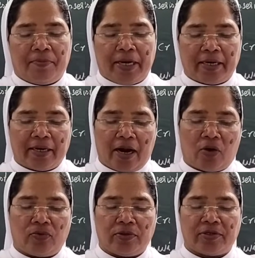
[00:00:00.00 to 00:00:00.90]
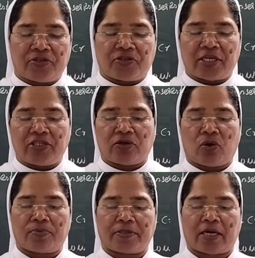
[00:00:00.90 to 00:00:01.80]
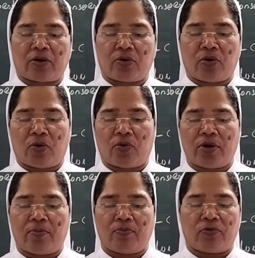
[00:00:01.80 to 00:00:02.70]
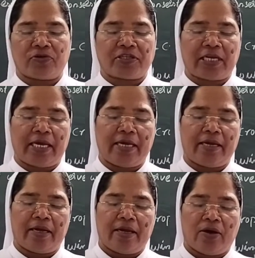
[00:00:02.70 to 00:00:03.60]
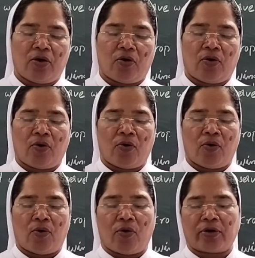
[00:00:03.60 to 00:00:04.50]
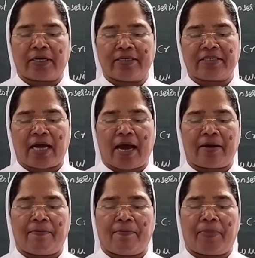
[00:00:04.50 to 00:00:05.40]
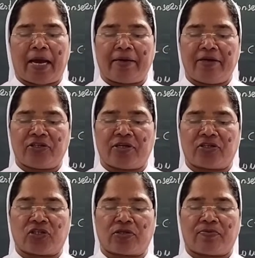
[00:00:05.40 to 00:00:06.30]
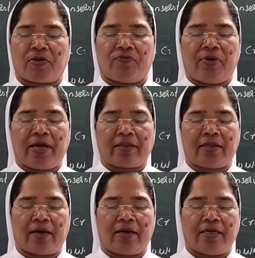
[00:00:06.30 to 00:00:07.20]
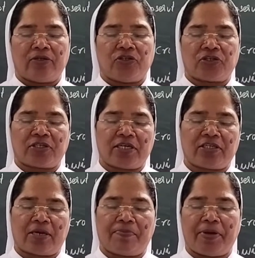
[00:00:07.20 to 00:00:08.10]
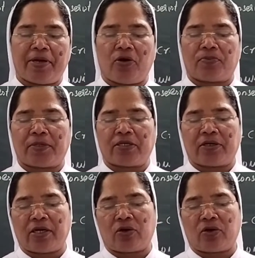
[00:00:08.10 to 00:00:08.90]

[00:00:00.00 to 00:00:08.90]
bare ground. Such crops are grown mostly orchards and plantations where the gestation period of the